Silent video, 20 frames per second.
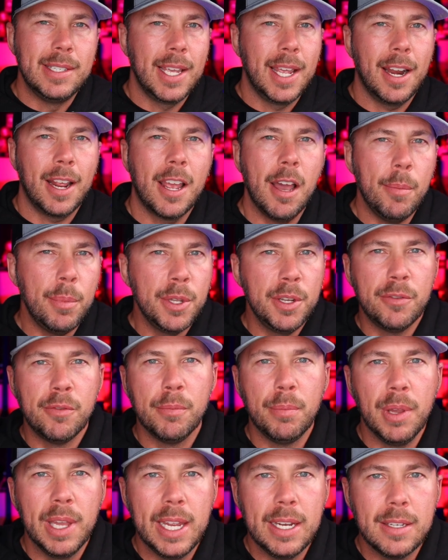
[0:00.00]
They got a couple
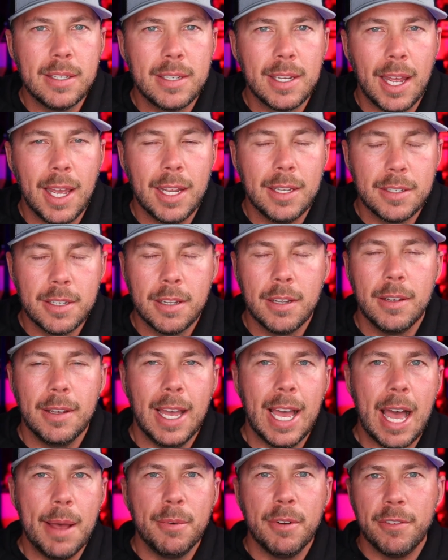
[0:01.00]
different blade designs.
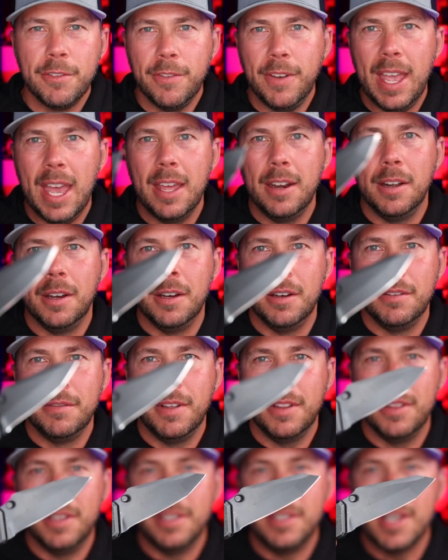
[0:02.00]
I'm a fan
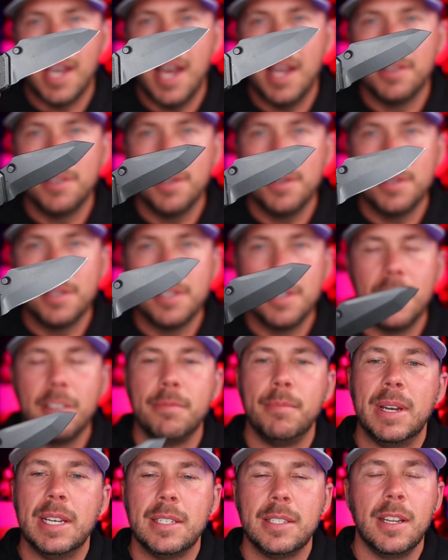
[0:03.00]
of the Tonto stuff
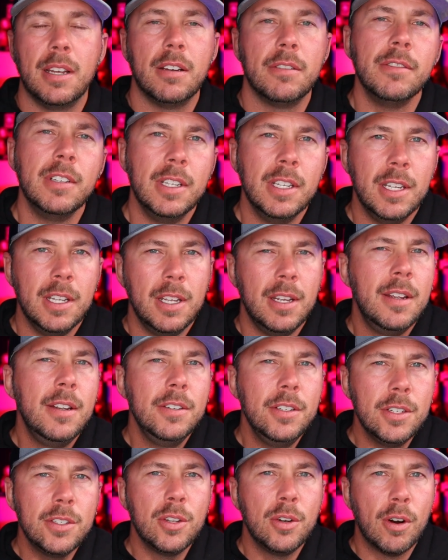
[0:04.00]
myself.
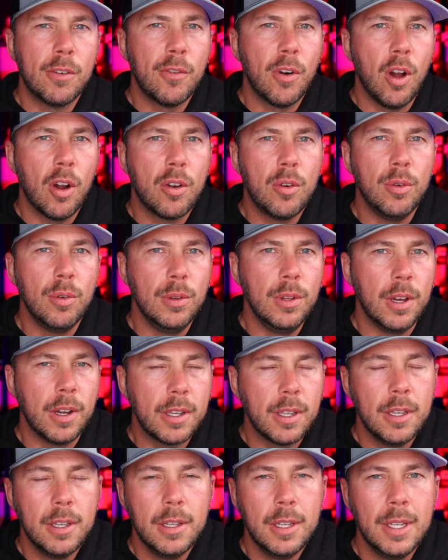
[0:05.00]
Just an overall cool
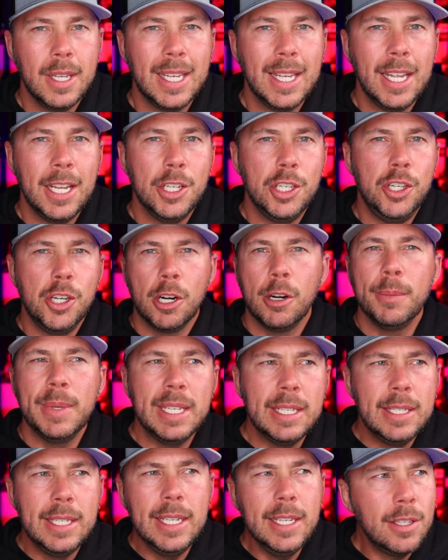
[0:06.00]
look.
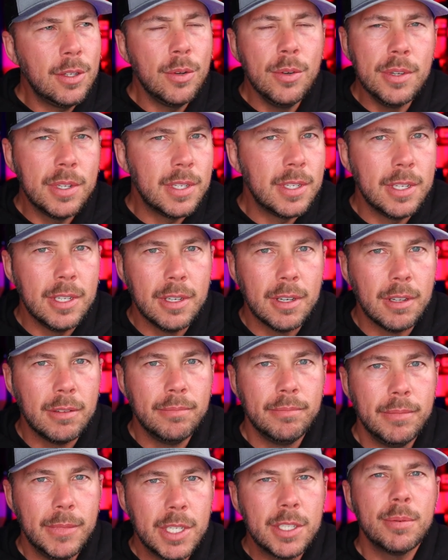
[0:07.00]
German D2
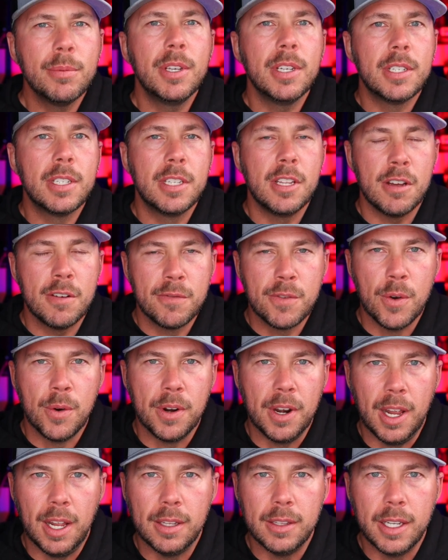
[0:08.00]
steel, there's some good stuff
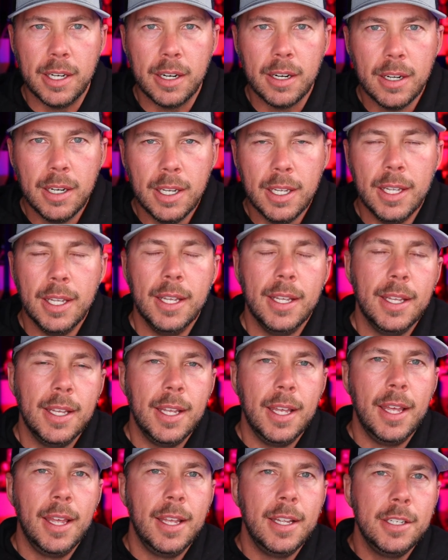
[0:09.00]
going on there.
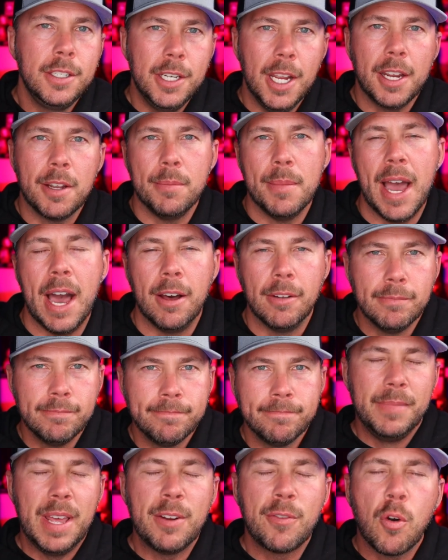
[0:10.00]
Check them out.
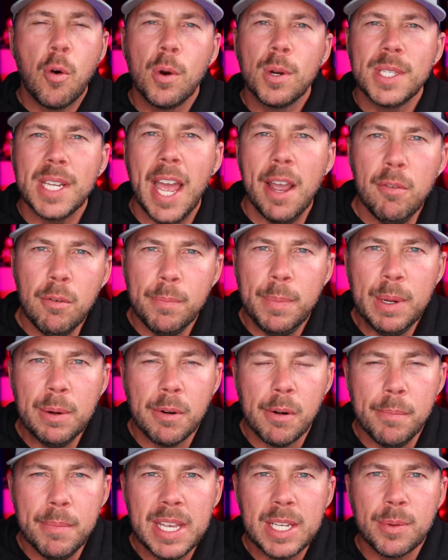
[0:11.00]
And of course, I would be
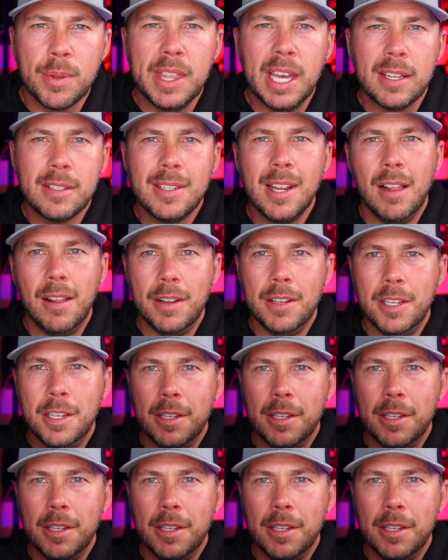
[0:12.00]
remiss without telling